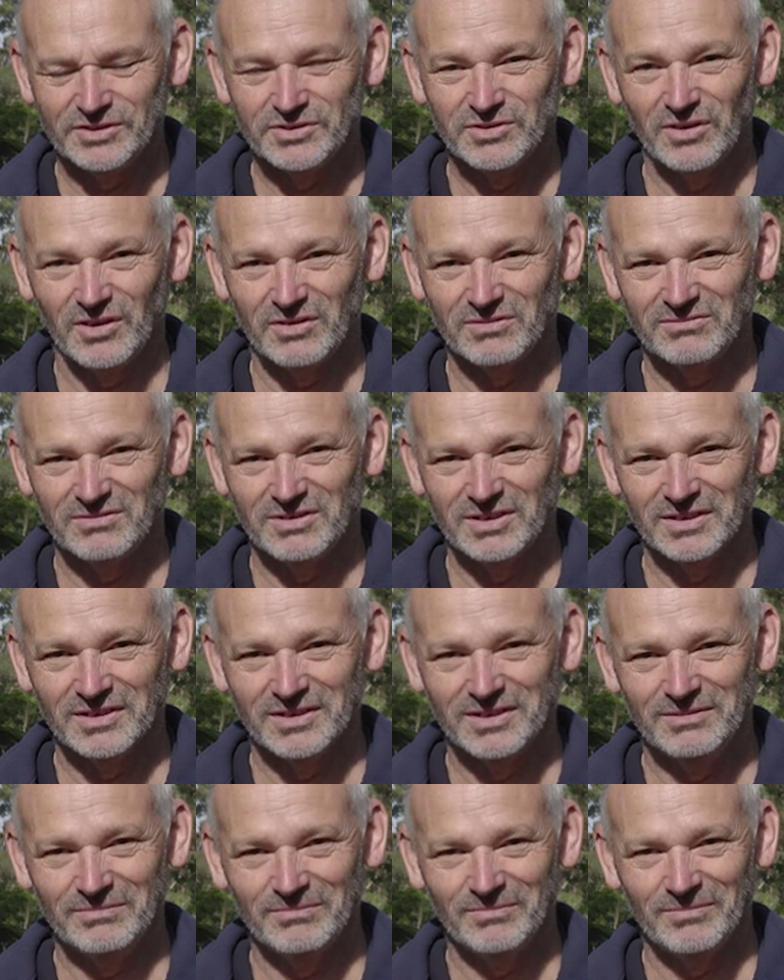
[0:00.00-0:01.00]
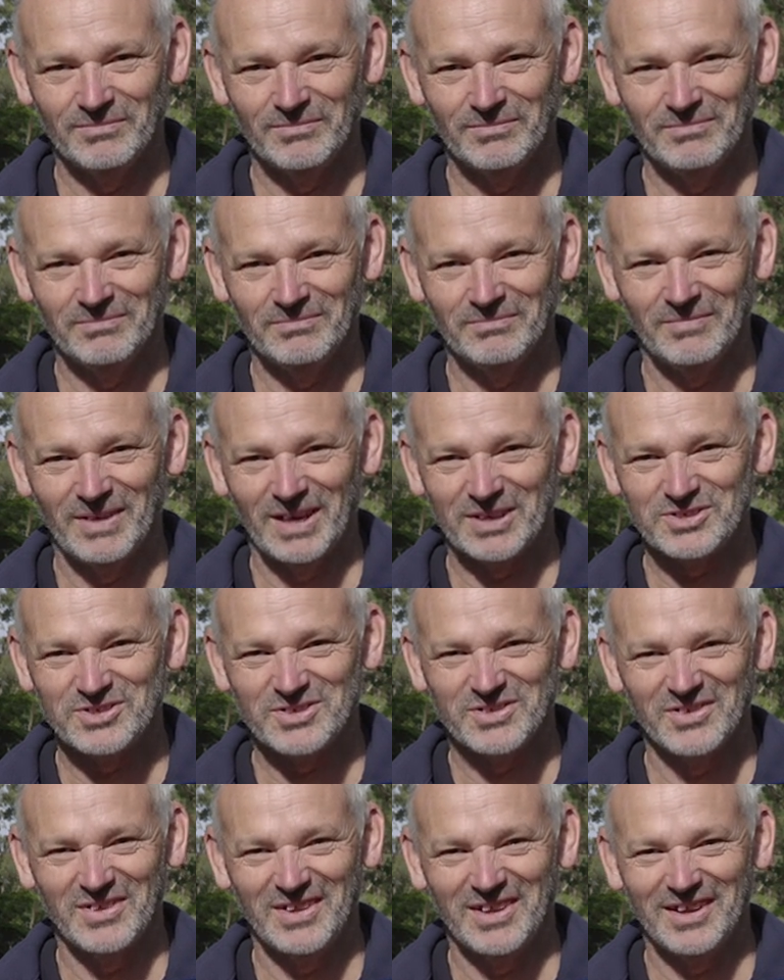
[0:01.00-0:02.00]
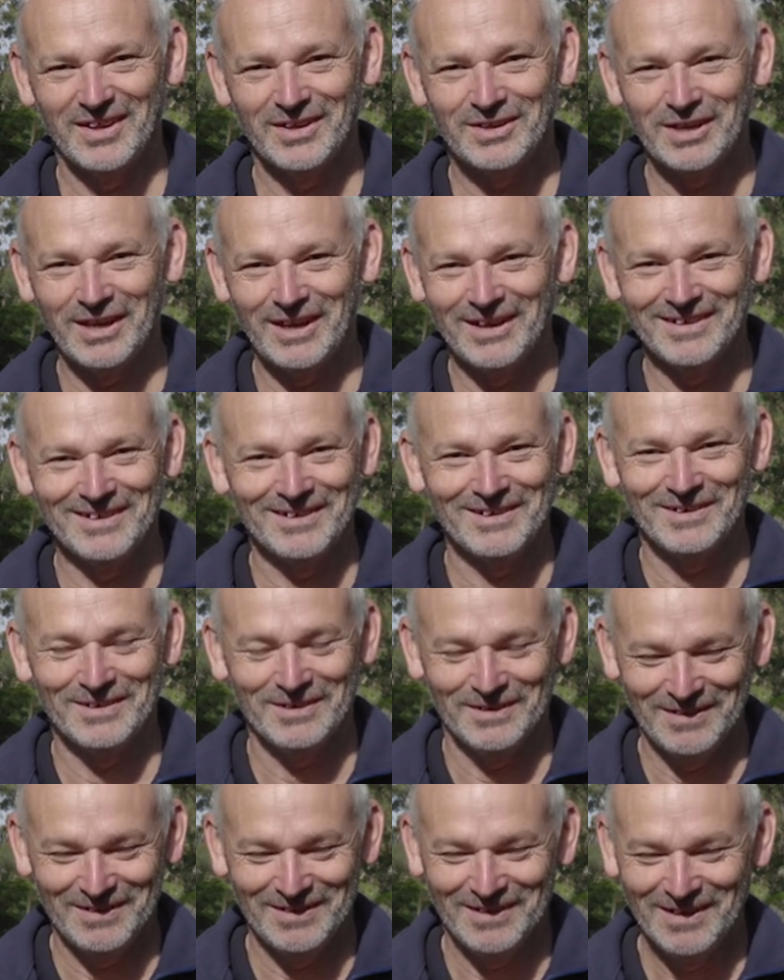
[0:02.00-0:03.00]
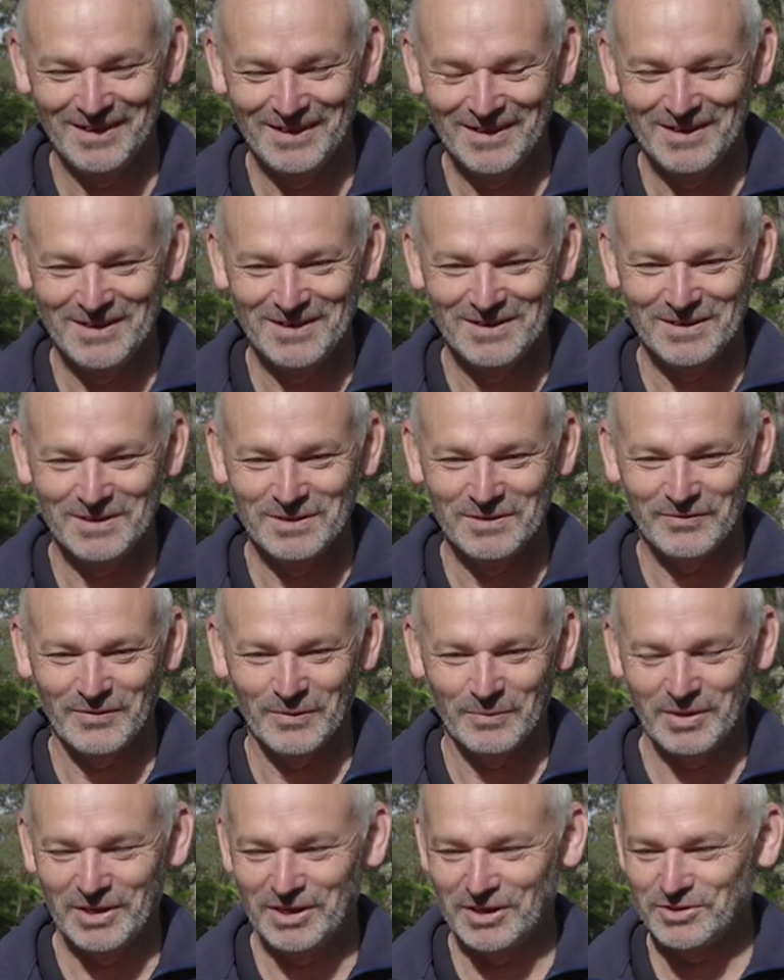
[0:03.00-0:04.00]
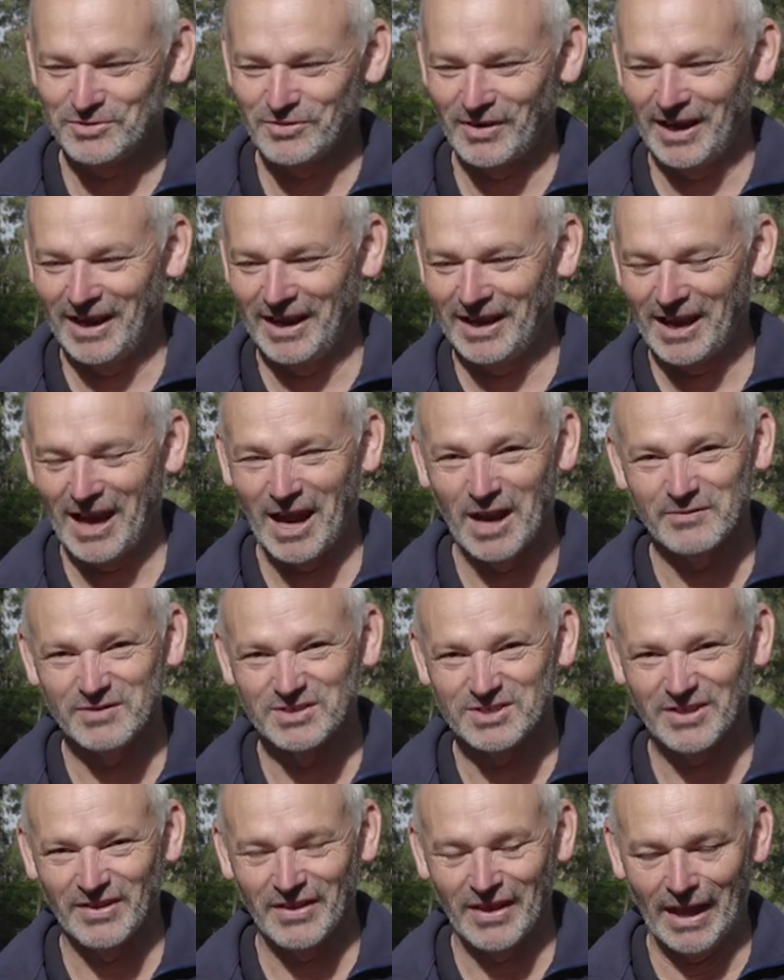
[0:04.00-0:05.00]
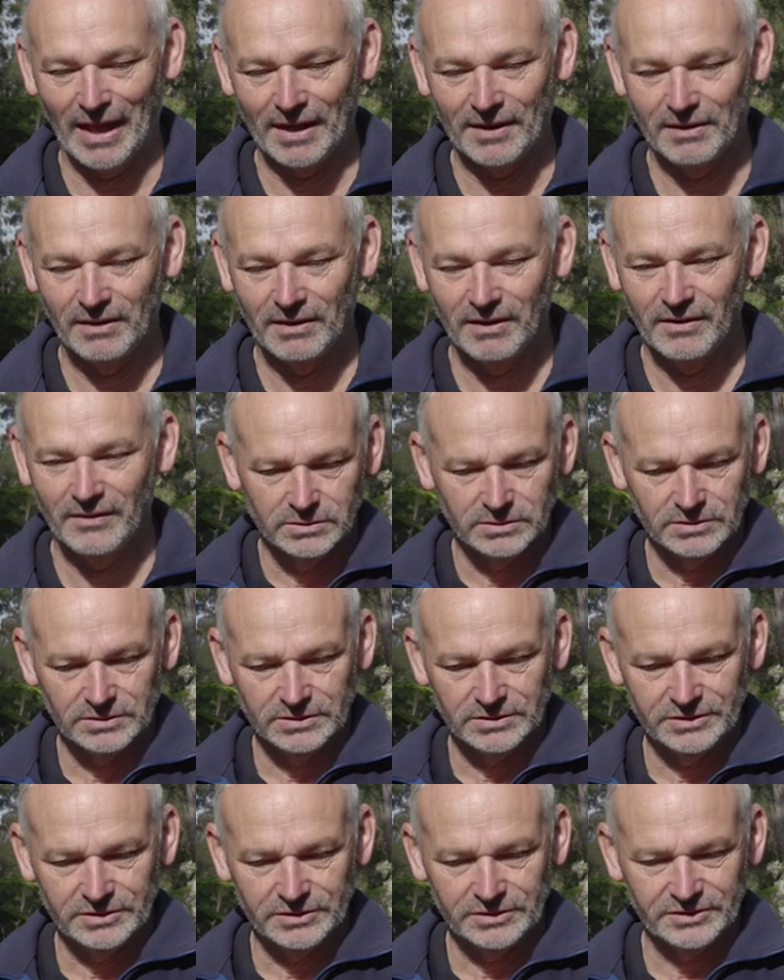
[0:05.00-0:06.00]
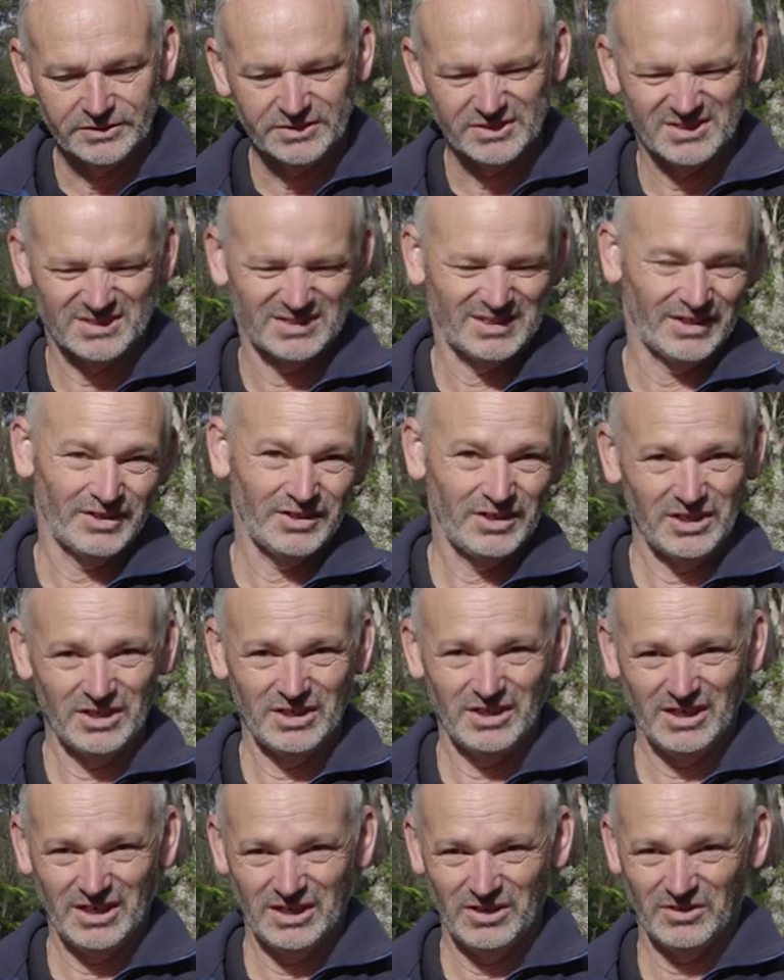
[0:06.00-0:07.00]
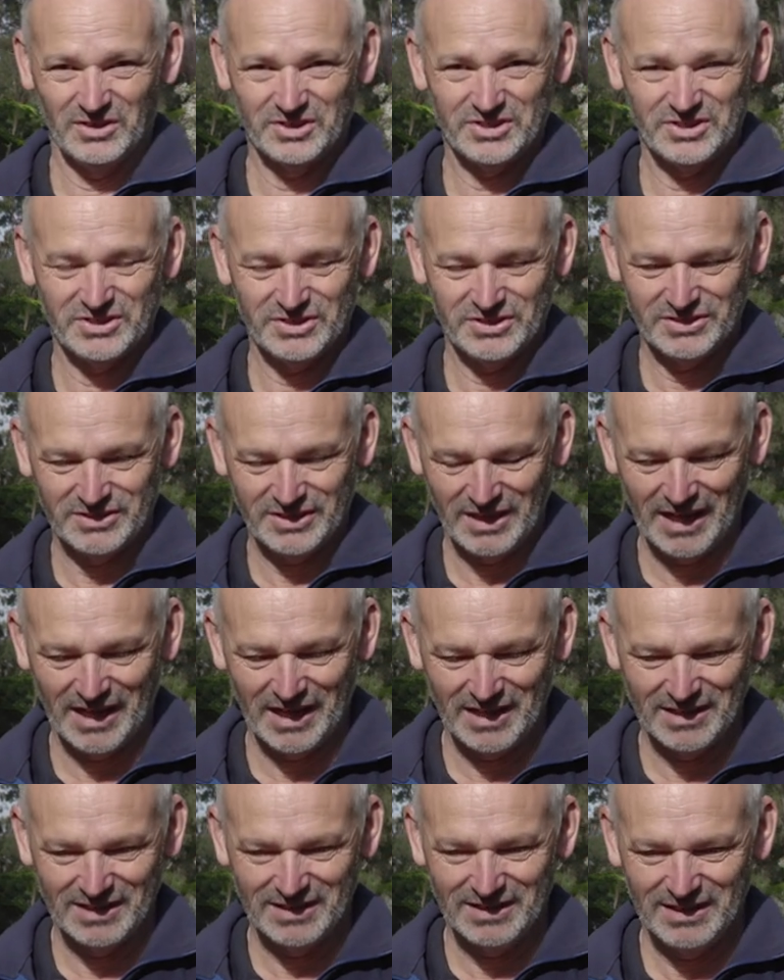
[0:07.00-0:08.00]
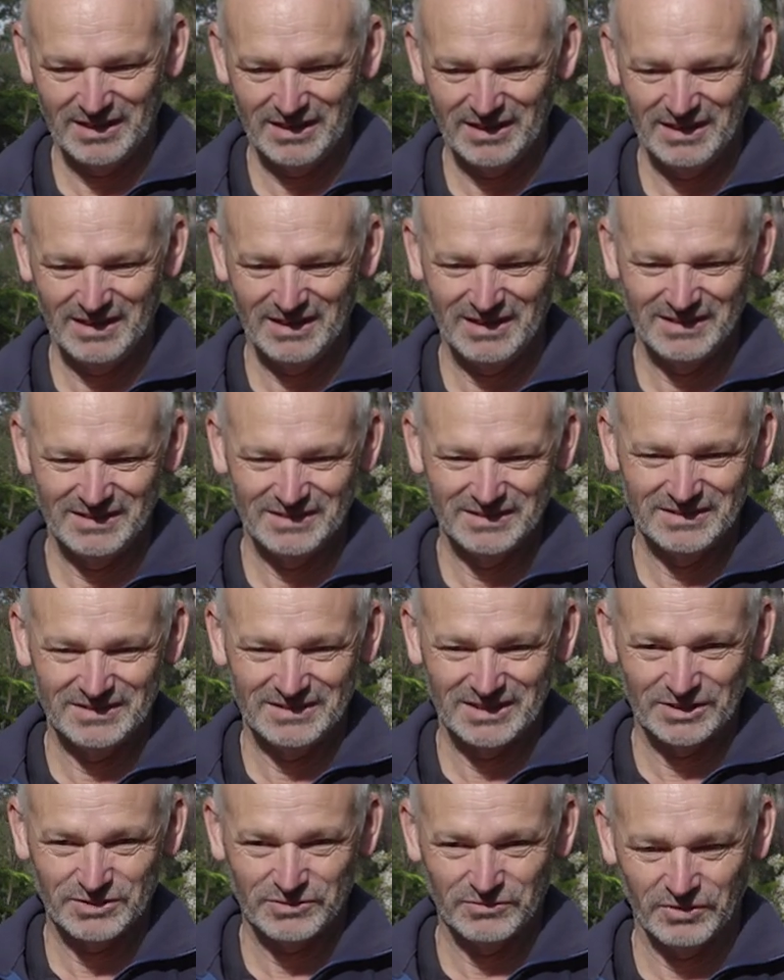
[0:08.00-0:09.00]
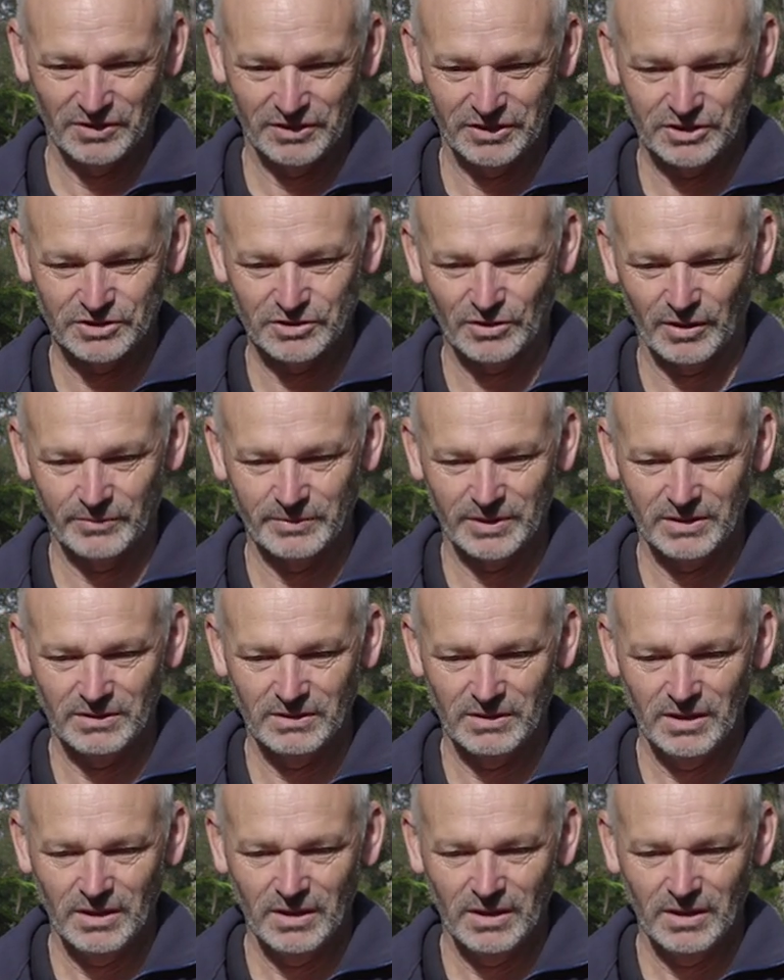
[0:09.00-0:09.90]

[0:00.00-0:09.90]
not really much there for me to drag over to that. So the EOS standard doesn't really excite me.